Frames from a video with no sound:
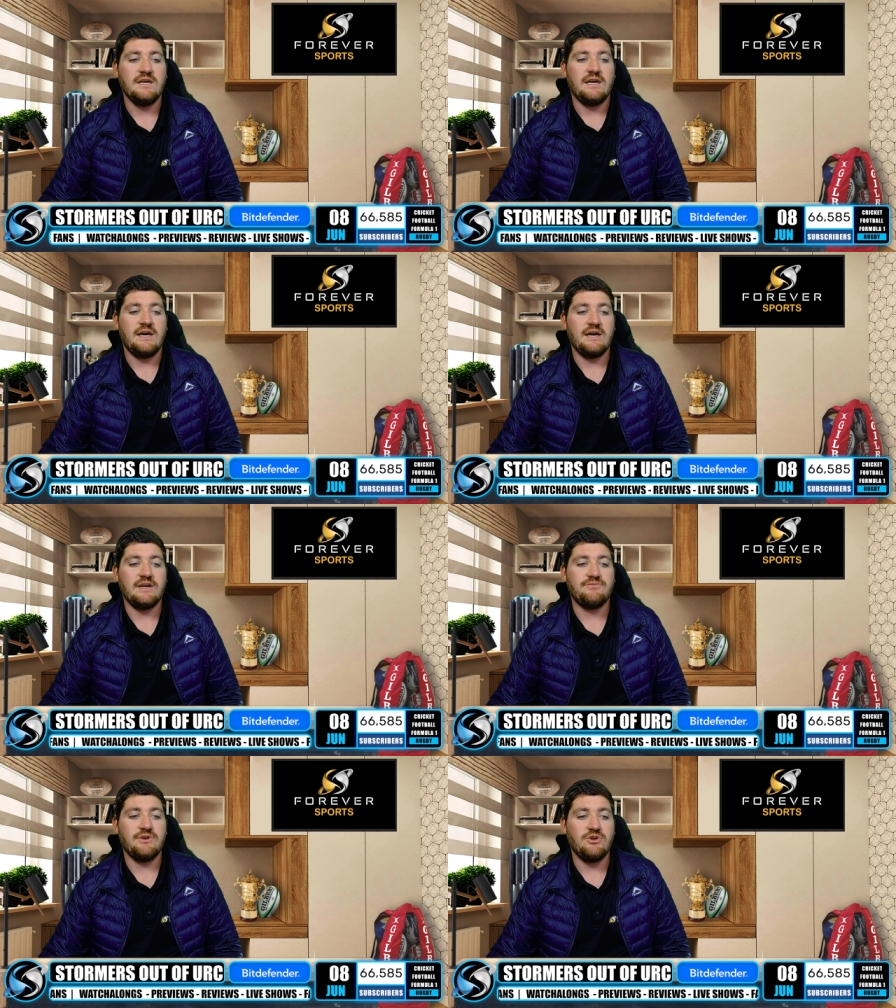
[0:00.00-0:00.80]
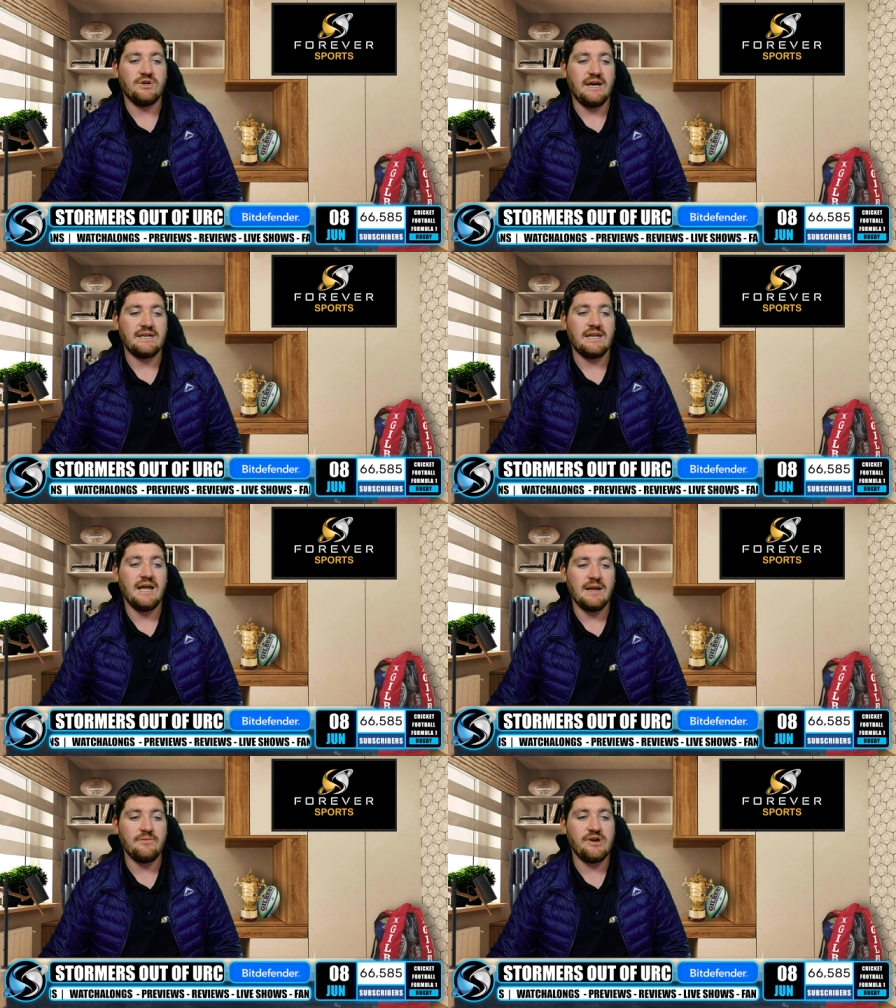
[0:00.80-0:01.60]
Uh, if we look at
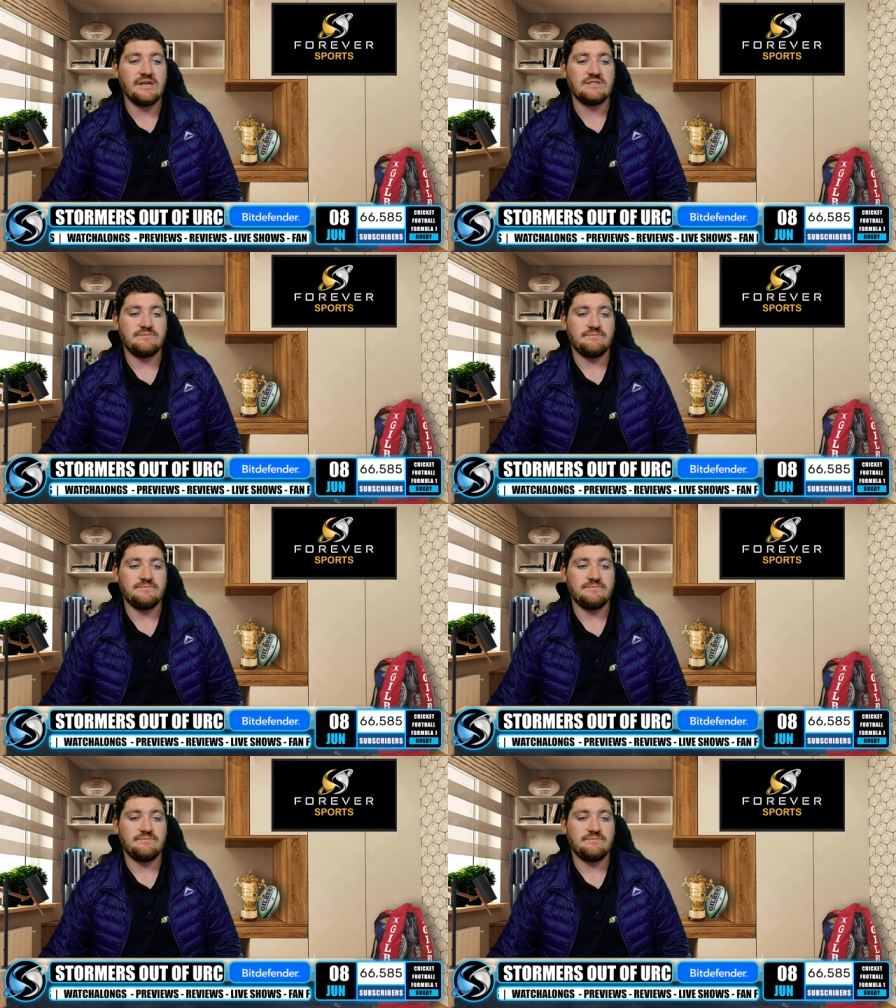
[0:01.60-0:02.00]
line breaks,